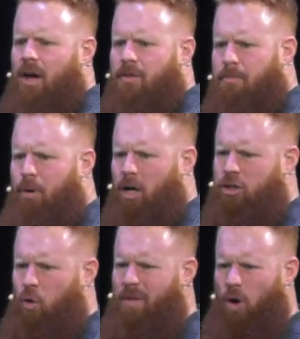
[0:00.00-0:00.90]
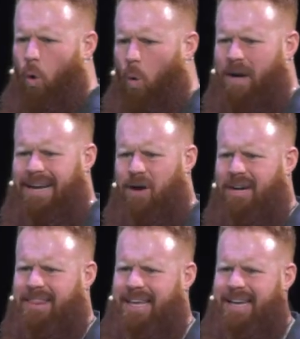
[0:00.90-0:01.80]
the book, doing the ordinary
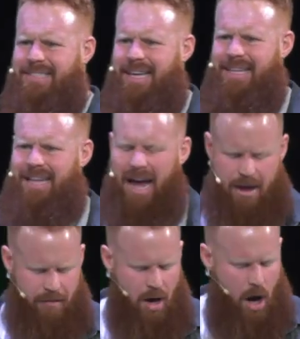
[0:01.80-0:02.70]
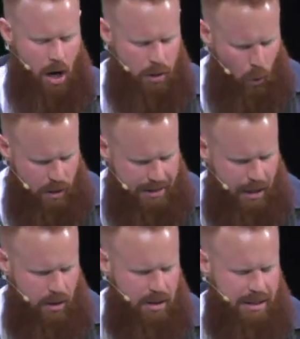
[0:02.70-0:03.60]
things in life
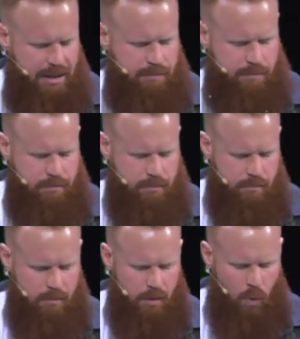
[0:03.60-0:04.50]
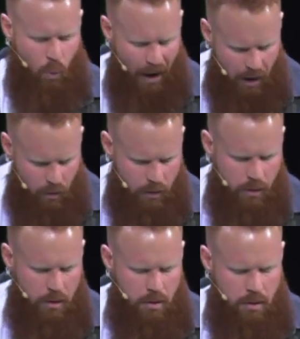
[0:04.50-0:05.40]
unordinarily well.
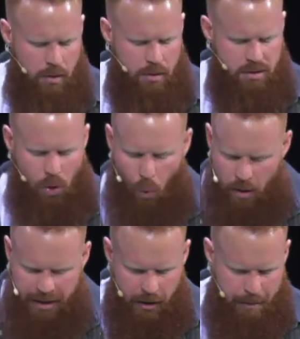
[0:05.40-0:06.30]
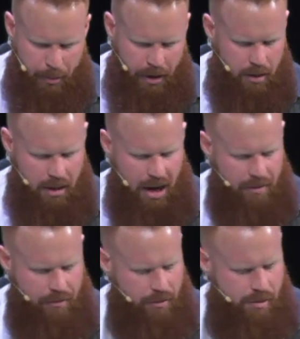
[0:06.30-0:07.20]
It's the ordinary prayer
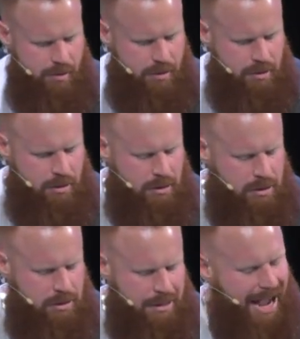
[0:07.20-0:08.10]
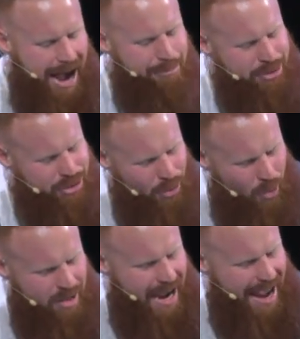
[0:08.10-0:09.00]
life. I'm
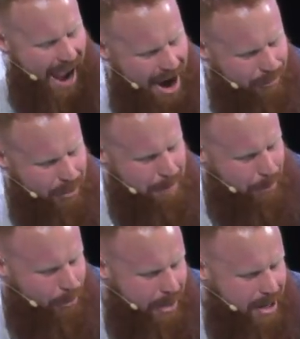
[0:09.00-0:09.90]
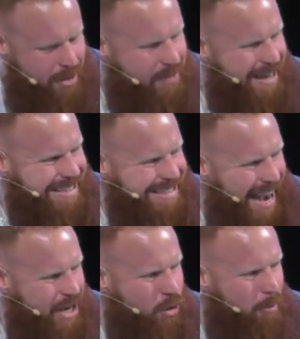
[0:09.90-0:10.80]
sure not every prayer that
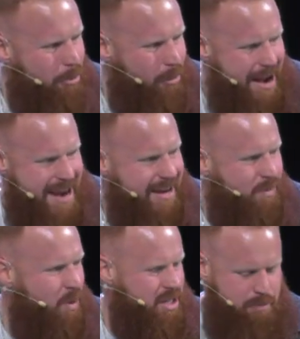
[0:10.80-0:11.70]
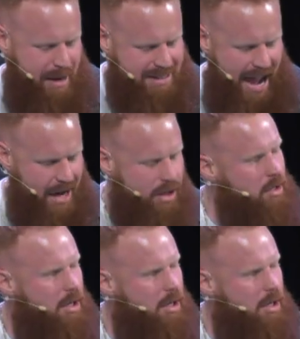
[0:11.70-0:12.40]
Daniel prayed was spectacular.